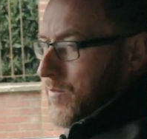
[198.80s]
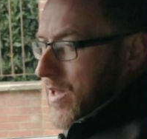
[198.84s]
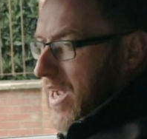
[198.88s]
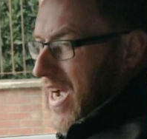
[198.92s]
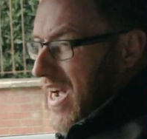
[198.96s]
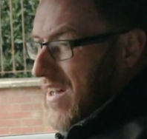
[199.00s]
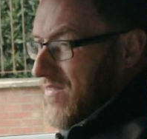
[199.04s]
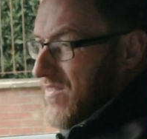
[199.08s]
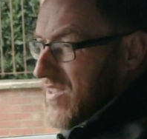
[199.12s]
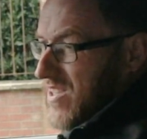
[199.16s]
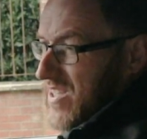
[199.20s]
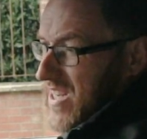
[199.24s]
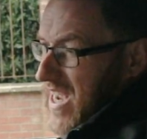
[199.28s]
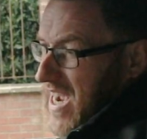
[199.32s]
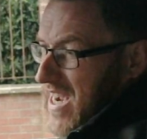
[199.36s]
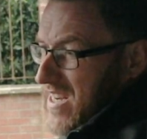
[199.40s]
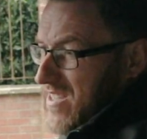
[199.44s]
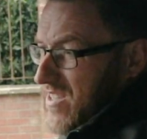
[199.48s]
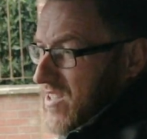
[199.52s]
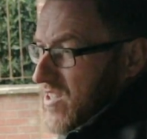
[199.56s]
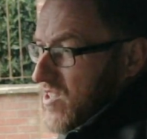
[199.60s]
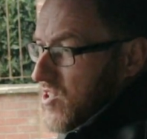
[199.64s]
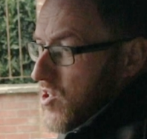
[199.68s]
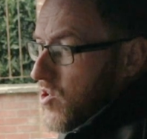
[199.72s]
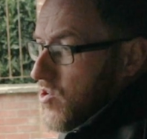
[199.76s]
And the
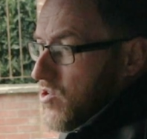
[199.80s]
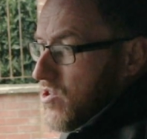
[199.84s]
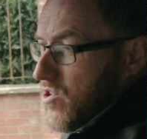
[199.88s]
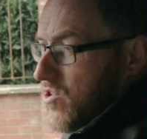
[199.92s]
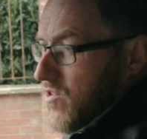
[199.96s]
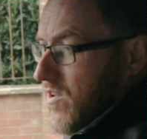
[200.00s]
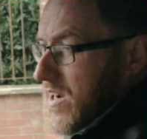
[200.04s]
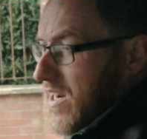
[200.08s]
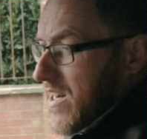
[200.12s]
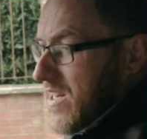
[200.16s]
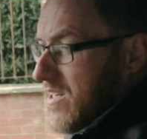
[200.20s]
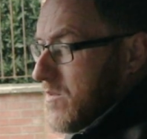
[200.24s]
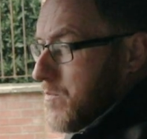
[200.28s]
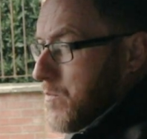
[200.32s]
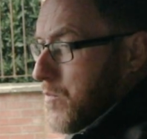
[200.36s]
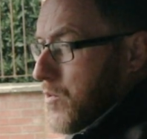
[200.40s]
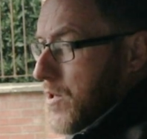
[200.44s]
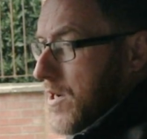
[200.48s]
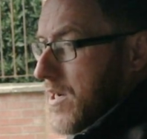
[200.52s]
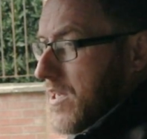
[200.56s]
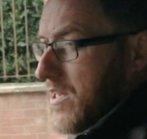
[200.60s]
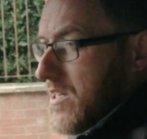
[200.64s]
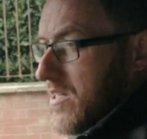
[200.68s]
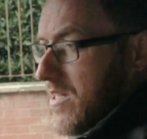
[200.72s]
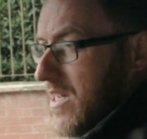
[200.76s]
size of the touchscreen is
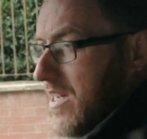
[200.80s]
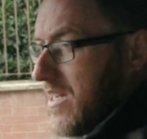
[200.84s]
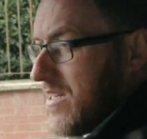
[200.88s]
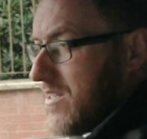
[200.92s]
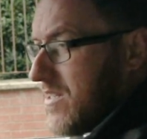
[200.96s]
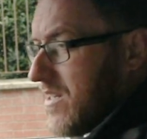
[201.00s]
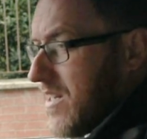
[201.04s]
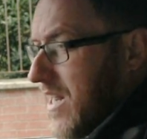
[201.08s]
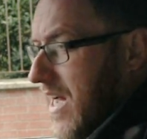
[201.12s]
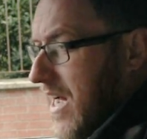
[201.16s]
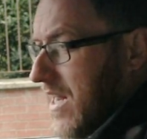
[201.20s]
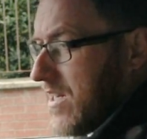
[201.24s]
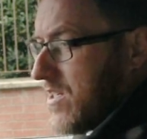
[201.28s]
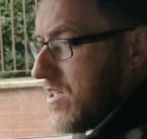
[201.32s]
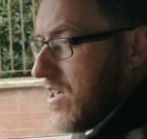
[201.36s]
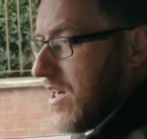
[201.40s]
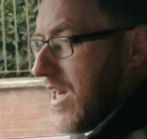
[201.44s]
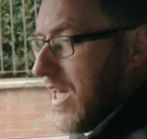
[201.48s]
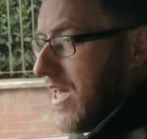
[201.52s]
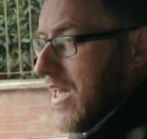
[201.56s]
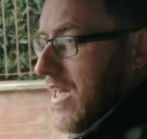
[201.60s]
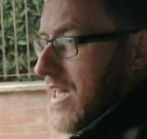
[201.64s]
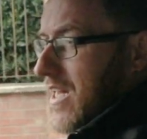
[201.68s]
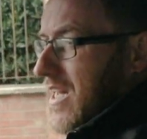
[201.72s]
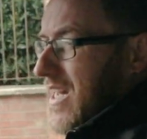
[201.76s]
pretty decent,
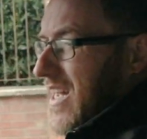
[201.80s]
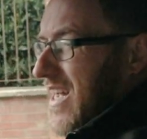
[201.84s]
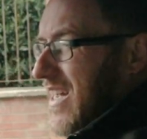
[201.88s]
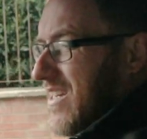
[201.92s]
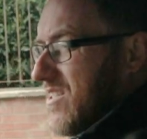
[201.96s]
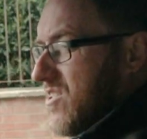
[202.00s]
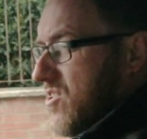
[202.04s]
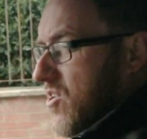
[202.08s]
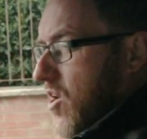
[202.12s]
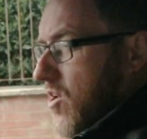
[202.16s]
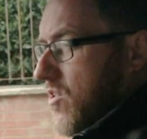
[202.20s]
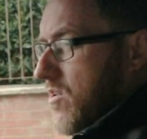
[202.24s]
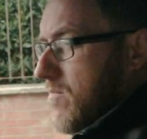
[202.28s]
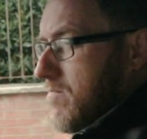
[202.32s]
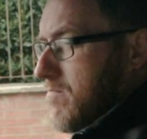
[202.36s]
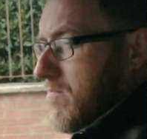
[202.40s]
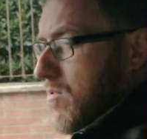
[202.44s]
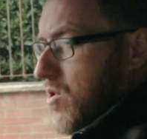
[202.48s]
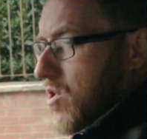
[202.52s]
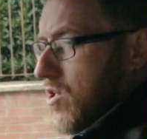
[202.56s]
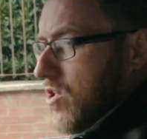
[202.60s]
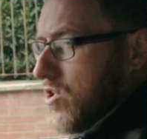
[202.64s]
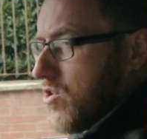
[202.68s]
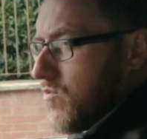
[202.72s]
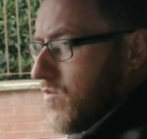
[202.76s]
actually. It's not the
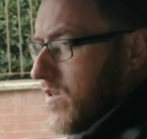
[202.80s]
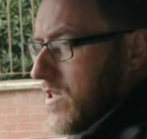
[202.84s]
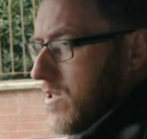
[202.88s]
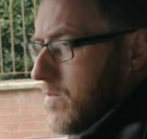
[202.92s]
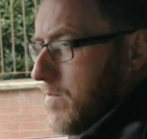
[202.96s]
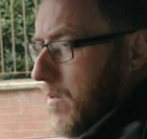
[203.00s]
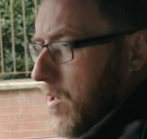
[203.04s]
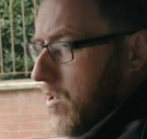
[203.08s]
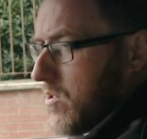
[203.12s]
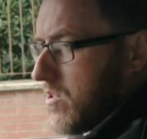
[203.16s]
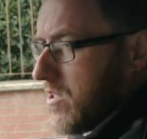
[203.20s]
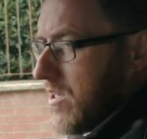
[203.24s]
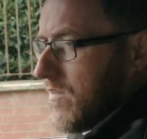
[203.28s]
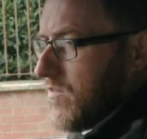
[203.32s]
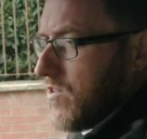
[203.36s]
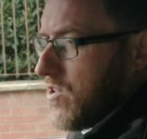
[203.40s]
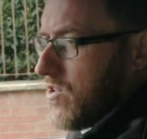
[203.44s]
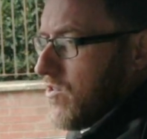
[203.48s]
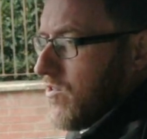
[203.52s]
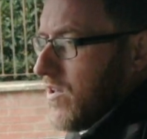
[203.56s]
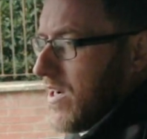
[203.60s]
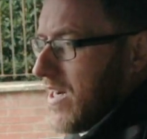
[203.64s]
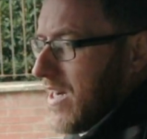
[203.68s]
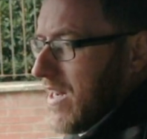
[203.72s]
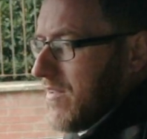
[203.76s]
most responsive
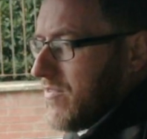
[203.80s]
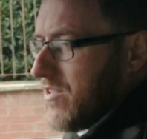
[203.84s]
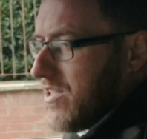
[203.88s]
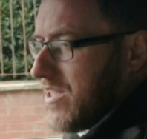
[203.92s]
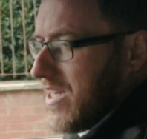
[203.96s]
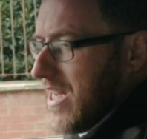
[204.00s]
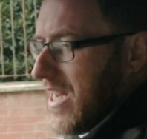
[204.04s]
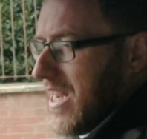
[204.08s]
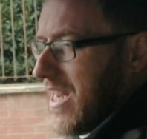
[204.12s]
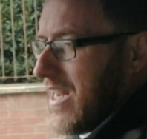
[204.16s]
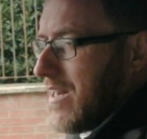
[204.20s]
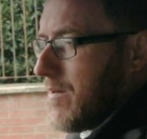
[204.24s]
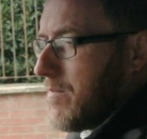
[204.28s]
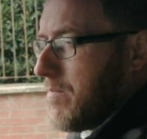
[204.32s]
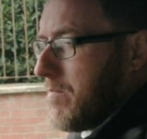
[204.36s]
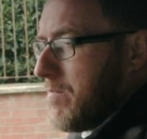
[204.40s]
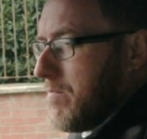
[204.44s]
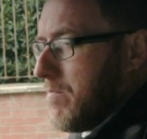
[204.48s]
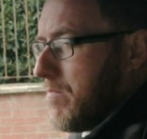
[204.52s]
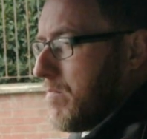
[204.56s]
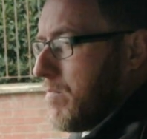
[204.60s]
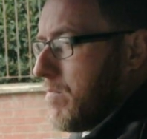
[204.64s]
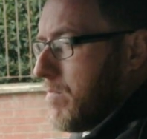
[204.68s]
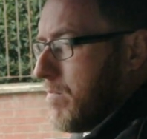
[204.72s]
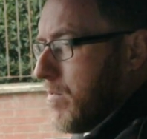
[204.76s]
screen I've seen,
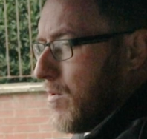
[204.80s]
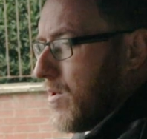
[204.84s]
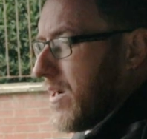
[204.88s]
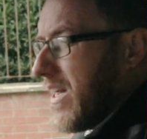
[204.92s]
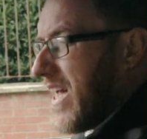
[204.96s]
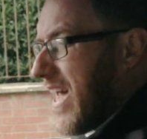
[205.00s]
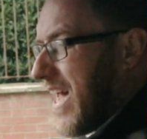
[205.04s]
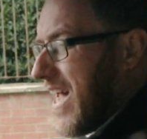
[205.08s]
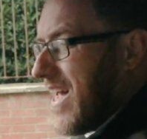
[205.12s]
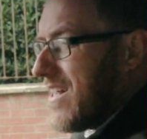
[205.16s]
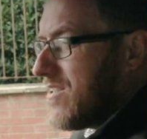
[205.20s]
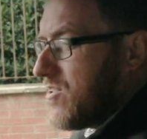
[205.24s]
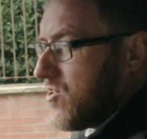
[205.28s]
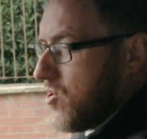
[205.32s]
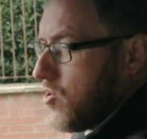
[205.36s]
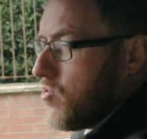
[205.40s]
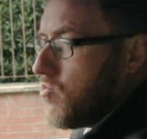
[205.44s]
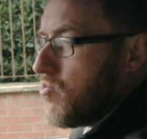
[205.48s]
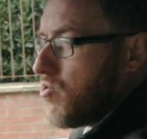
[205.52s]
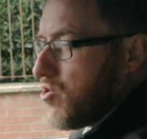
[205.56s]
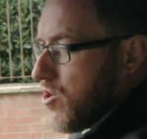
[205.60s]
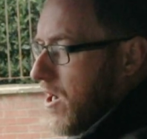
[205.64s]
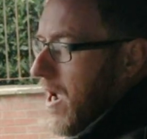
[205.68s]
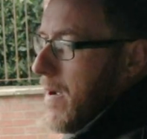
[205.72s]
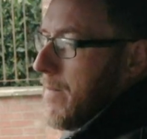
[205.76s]
but it ain't
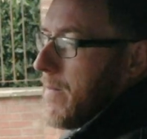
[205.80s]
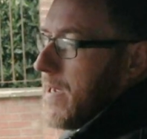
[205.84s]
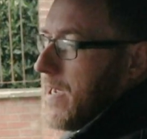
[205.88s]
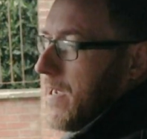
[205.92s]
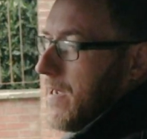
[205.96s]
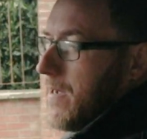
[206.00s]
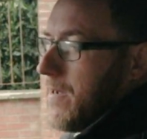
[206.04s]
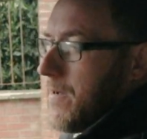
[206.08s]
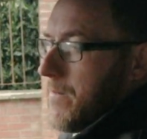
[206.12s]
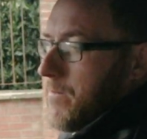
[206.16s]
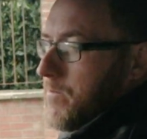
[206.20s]
too shabby.